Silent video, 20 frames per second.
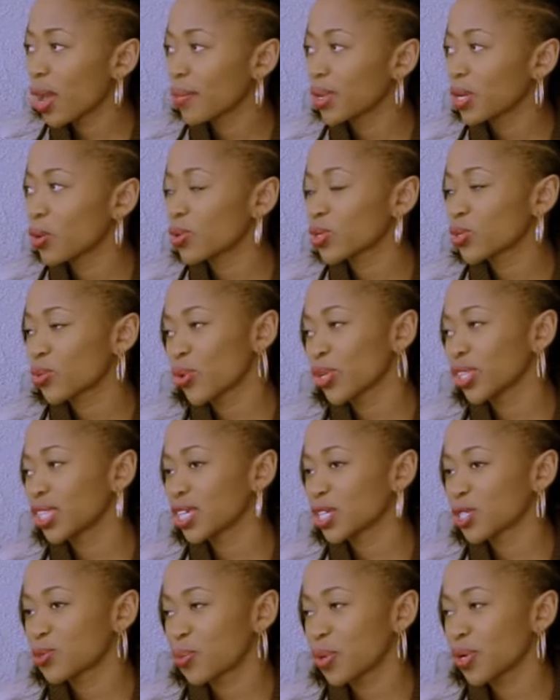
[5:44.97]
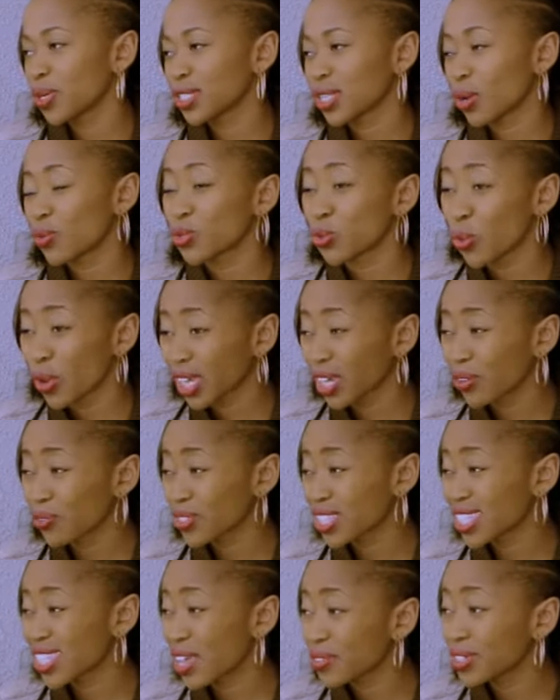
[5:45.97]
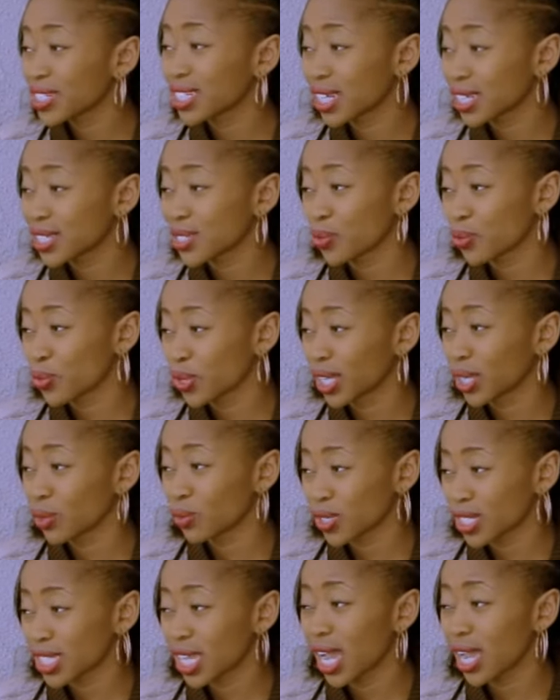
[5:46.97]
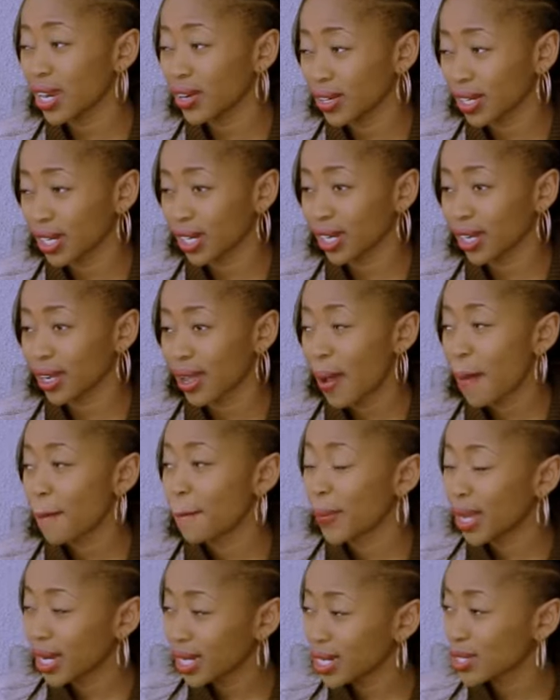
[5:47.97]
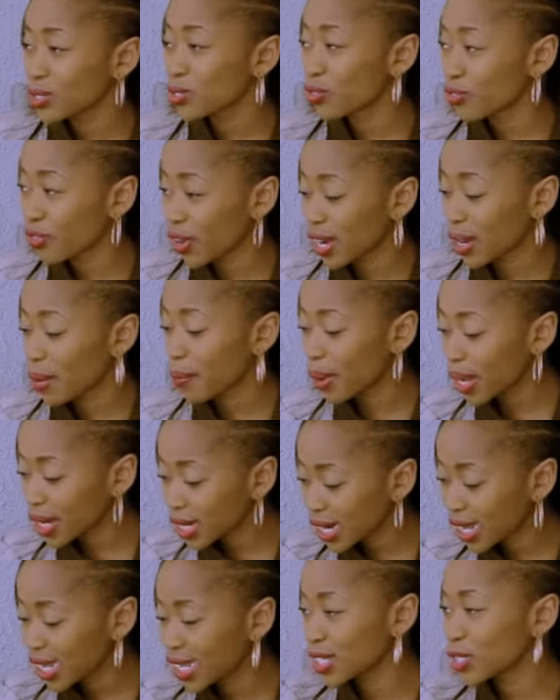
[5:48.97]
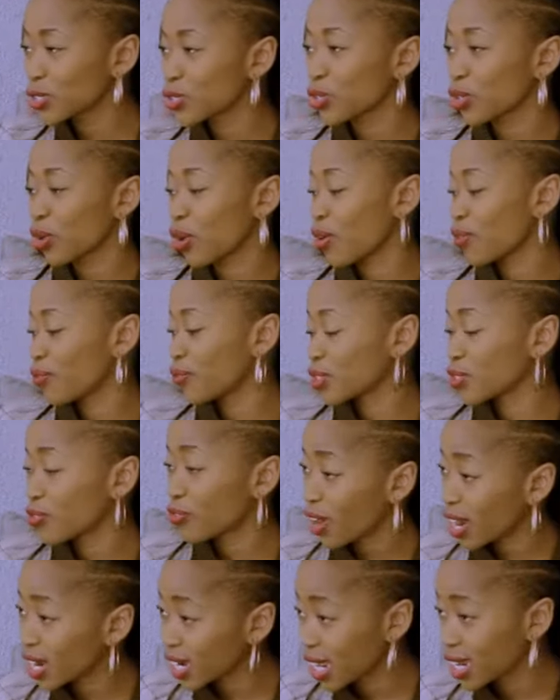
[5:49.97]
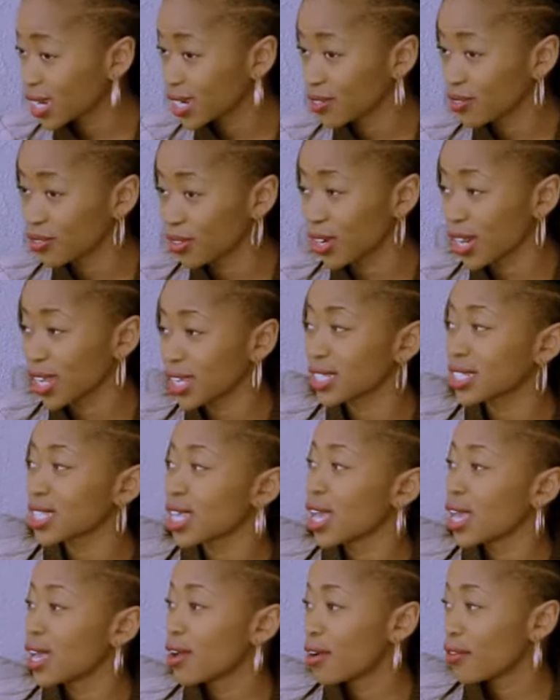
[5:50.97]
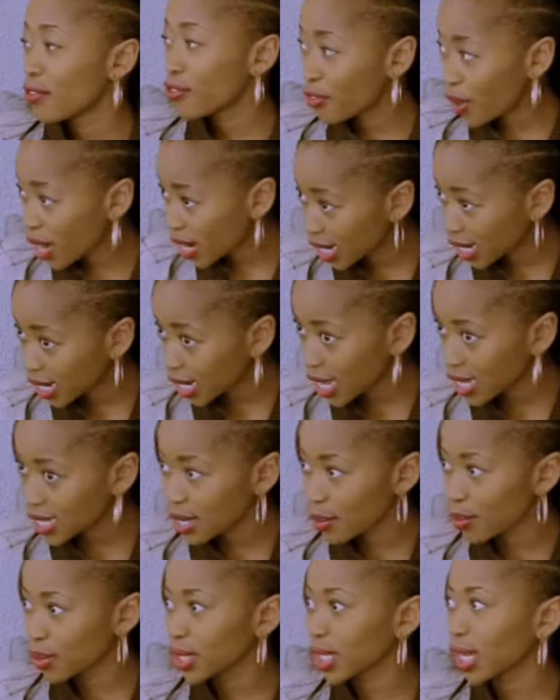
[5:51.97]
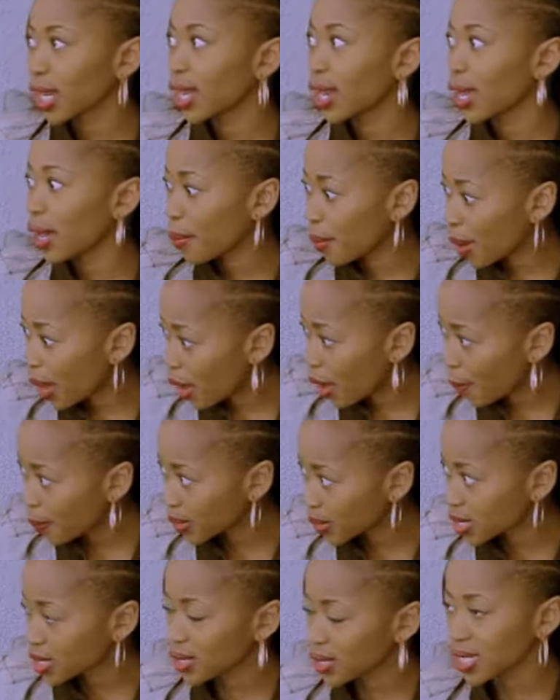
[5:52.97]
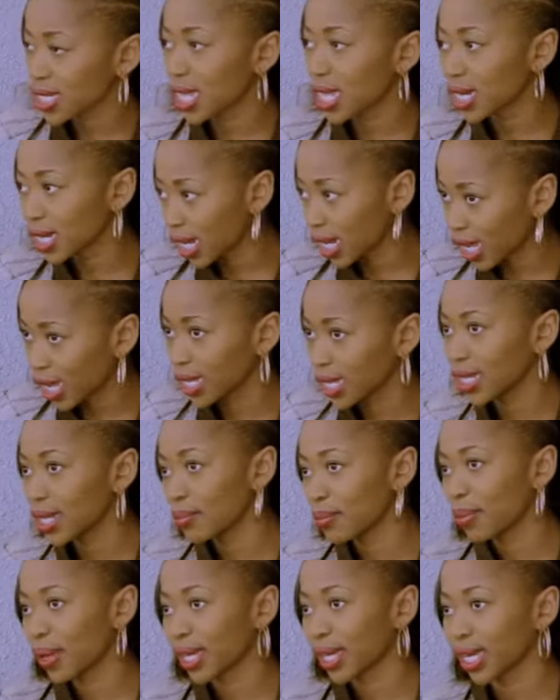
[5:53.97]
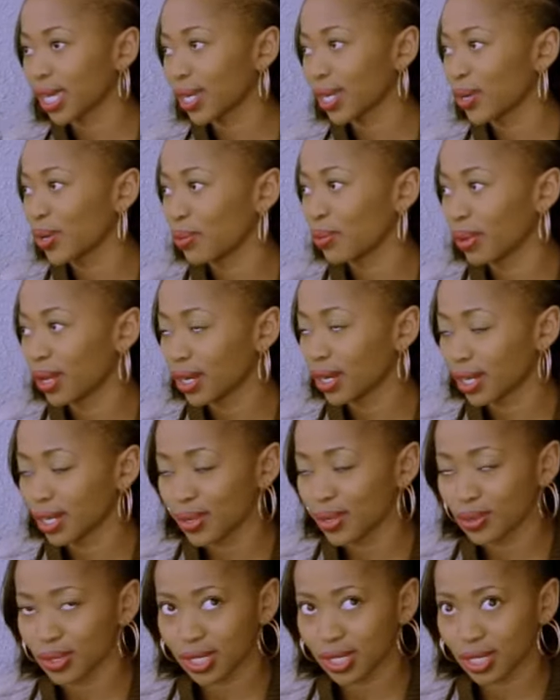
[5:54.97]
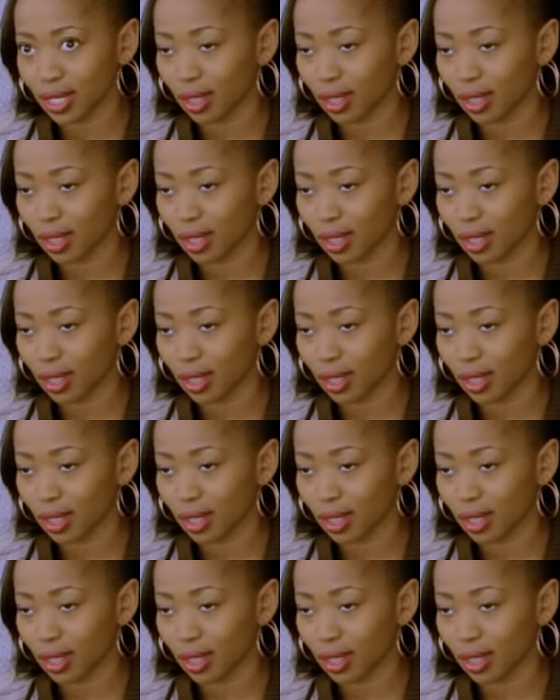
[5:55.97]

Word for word: I mean, it was worth the experience. I was working for seven days a week. It was tiring. Mm. Monday to Friday. Monday into the office. Friday I leave late. Friday night I'm in the club up until Sunday and then back again on Monday. It was.